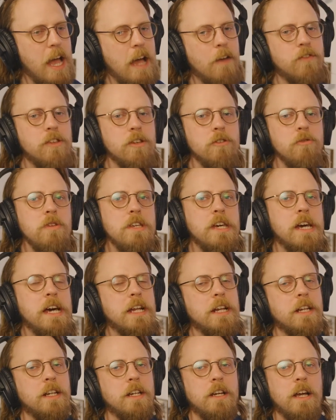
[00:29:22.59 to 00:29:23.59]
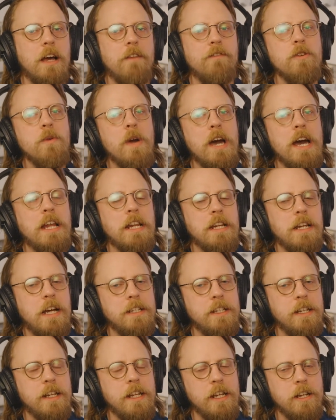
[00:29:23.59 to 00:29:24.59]
Have you had an
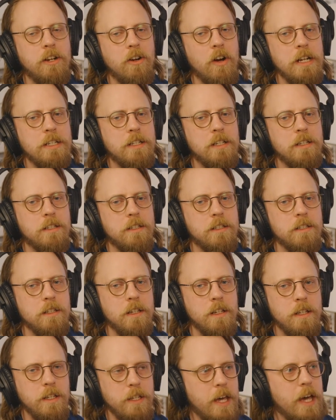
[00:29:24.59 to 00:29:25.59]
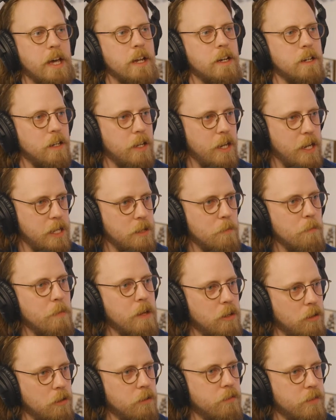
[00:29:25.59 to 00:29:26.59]
identity crisis yet in the
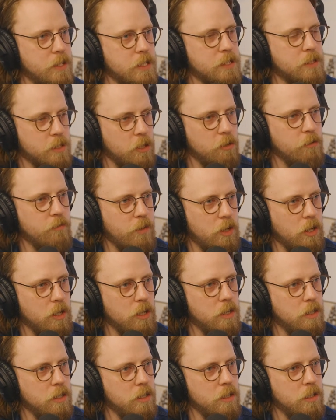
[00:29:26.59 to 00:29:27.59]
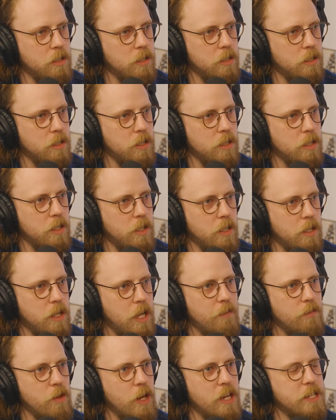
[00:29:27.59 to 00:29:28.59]
middle of this so far?
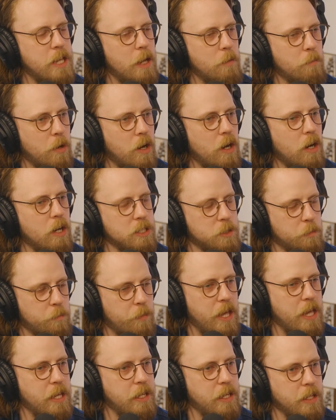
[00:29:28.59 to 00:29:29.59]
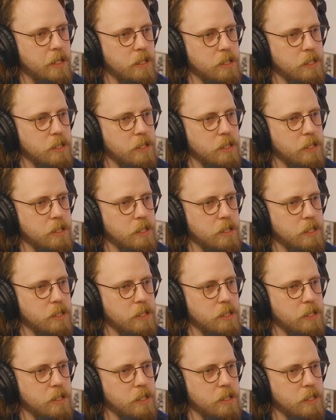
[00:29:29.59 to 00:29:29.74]
Have you had that pause, panic?